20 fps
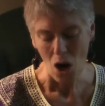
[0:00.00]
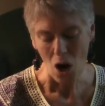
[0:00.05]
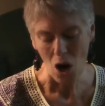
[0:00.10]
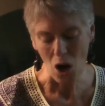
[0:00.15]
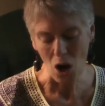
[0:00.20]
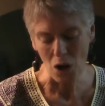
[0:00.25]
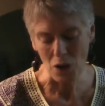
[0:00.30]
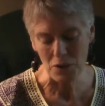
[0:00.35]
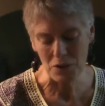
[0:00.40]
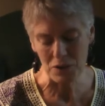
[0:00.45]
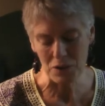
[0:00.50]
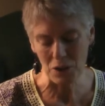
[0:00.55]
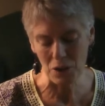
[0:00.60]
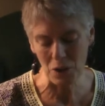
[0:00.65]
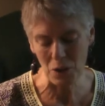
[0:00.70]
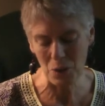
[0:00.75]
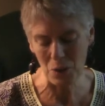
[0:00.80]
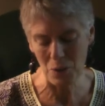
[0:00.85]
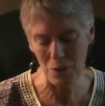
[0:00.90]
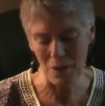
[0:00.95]

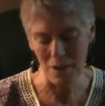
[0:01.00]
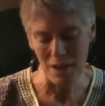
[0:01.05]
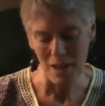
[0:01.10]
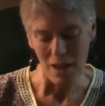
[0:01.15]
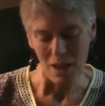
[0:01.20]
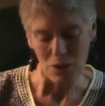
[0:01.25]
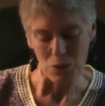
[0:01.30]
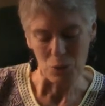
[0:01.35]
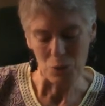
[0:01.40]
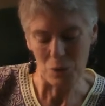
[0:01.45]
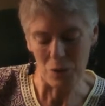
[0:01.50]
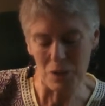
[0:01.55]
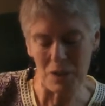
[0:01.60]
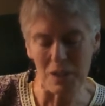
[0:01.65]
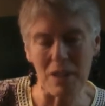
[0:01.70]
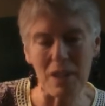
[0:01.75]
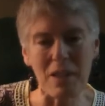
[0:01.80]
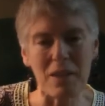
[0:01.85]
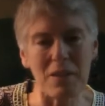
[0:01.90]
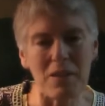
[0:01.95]
Also, toward
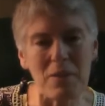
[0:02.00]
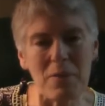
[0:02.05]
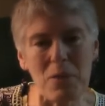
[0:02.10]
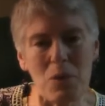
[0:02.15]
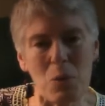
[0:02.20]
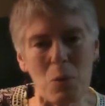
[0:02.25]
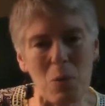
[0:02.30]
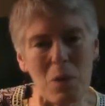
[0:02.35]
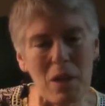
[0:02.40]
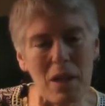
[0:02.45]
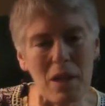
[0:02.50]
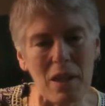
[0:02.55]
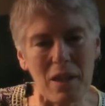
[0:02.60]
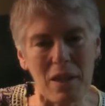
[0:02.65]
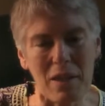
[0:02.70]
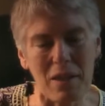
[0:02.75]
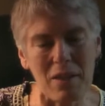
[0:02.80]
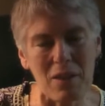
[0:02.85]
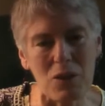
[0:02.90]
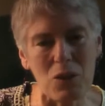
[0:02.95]
the end of the
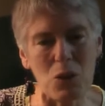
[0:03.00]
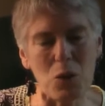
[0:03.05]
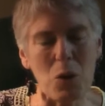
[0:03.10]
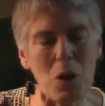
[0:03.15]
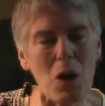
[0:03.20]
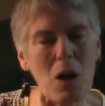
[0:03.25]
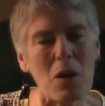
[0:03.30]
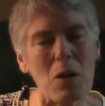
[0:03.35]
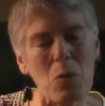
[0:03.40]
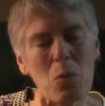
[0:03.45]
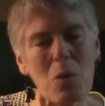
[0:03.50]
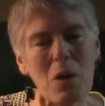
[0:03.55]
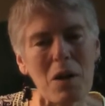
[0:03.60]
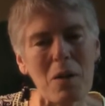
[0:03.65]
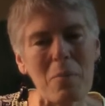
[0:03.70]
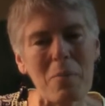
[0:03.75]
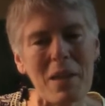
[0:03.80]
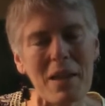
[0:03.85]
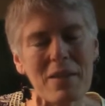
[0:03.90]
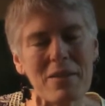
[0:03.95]
week, you're going to want
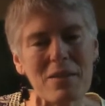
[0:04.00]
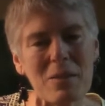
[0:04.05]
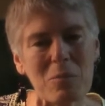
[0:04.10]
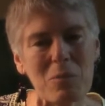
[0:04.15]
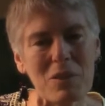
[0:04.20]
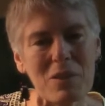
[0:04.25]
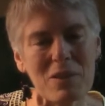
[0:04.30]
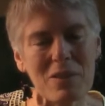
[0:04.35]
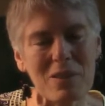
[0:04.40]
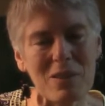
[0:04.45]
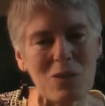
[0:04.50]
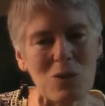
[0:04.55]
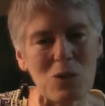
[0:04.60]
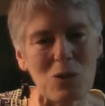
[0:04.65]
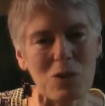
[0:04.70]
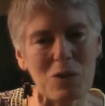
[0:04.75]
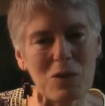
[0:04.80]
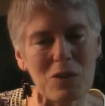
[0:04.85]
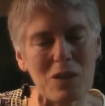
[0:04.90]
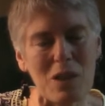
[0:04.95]
to make some
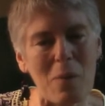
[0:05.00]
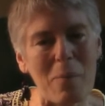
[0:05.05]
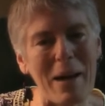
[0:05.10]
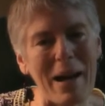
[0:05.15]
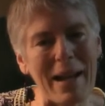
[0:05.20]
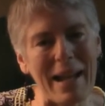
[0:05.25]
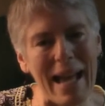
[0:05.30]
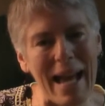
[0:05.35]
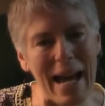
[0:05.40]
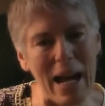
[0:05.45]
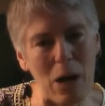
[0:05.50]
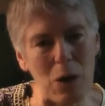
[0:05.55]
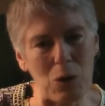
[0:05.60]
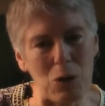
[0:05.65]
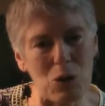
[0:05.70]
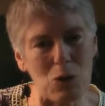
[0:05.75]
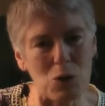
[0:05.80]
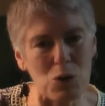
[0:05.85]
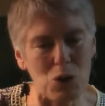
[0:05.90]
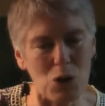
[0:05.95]
decisions about how
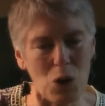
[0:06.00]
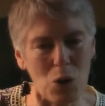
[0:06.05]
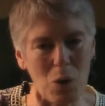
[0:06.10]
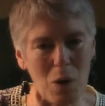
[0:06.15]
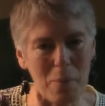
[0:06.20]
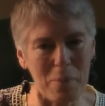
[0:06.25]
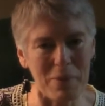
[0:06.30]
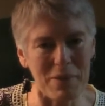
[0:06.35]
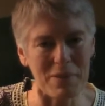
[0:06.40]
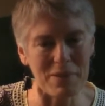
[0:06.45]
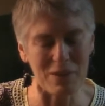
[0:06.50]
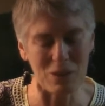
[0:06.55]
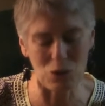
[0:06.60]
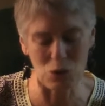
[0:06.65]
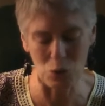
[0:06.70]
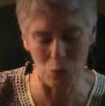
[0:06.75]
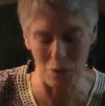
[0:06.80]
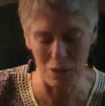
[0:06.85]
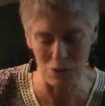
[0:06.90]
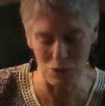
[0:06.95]
you show up in
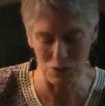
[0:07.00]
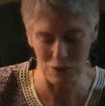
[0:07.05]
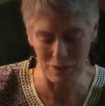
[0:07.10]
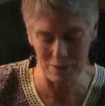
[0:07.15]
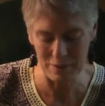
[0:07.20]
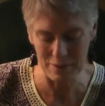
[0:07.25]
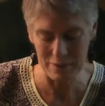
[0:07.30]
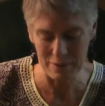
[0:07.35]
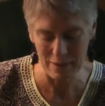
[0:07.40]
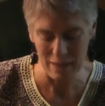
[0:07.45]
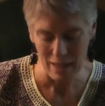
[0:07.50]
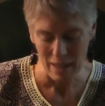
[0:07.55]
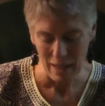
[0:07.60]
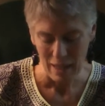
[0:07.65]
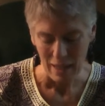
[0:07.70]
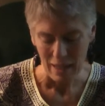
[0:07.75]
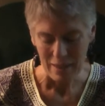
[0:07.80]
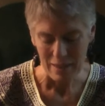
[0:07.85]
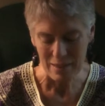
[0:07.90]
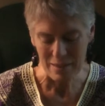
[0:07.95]
situations.
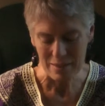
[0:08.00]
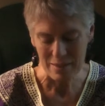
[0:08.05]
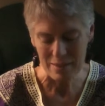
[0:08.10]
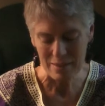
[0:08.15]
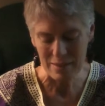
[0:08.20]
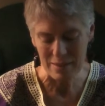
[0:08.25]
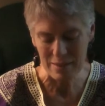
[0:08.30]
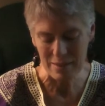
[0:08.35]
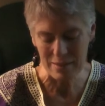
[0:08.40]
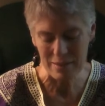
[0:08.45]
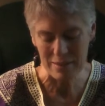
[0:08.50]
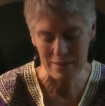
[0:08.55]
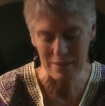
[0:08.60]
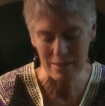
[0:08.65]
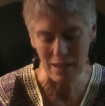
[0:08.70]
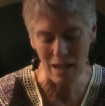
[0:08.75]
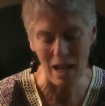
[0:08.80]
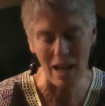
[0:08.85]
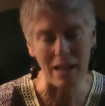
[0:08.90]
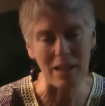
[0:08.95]
This is the
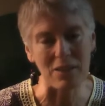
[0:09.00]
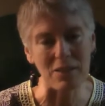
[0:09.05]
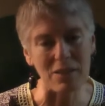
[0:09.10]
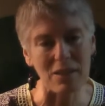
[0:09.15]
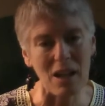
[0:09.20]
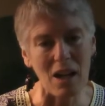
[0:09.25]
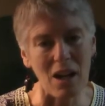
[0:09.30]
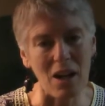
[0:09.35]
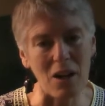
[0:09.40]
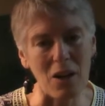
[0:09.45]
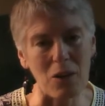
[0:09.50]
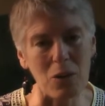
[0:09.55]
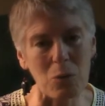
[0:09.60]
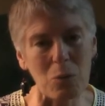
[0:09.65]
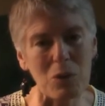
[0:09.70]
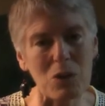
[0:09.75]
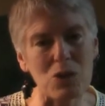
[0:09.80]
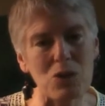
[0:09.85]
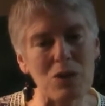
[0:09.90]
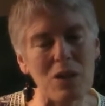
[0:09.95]
disguise card,
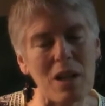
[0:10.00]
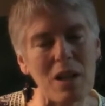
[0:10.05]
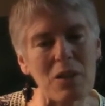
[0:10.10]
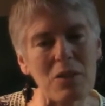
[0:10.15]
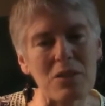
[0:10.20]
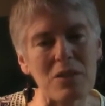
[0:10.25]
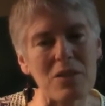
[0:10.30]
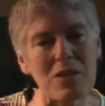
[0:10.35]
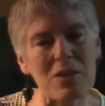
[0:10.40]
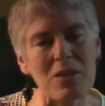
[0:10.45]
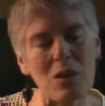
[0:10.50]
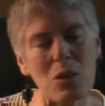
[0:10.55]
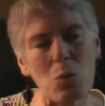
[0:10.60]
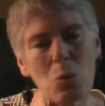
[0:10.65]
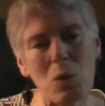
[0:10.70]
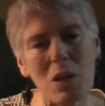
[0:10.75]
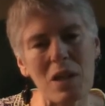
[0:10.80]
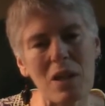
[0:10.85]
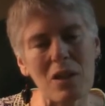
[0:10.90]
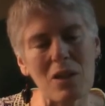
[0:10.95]
which tells us that
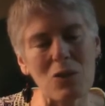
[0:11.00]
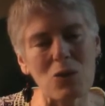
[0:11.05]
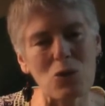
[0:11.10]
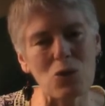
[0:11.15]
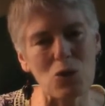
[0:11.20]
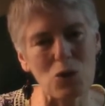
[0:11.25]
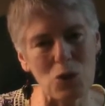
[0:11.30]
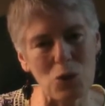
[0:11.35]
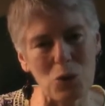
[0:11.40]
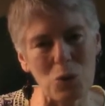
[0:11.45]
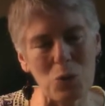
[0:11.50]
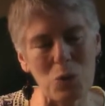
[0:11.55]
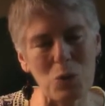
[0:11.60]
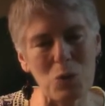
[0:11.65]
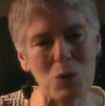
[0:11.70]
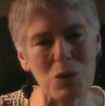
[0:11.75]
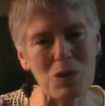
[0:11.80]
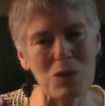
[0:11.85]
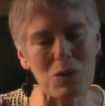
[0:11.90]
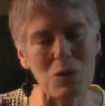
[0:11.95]
we can
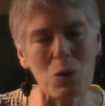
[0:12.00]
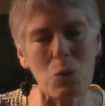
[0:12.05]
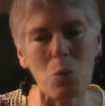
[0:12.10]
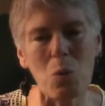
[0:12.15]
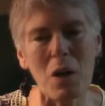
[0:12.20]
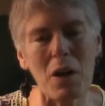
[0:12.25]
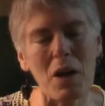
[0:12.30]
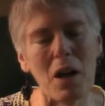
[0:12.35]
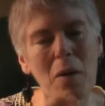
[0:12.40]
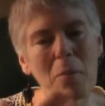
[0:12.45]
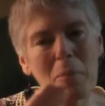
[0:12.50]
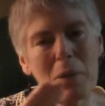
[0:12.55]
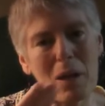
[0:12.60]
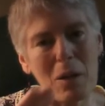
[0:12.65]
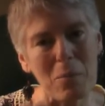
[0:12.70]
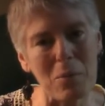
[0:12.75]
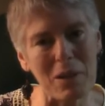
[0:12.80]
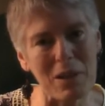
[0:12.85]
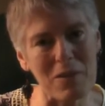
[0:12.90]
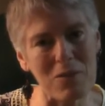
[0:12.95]
choose what our
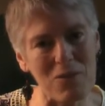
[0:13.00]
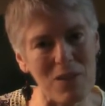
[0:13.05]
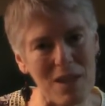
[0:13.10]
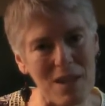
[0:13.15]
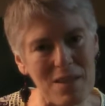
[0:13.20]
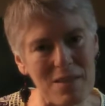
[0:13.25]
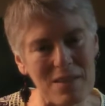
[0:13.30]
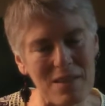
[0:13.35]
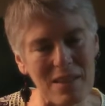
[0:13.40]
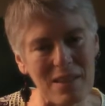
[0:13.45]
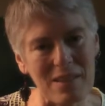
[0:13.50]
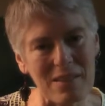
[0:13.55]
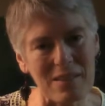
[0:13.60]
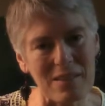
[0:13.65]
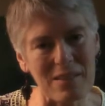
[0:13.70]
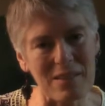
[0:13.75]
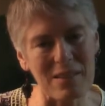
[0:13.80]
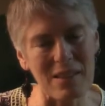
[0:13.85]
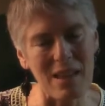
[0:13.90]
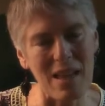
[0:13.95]
public face
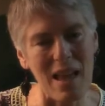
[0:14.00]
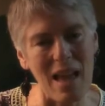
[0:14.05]
is.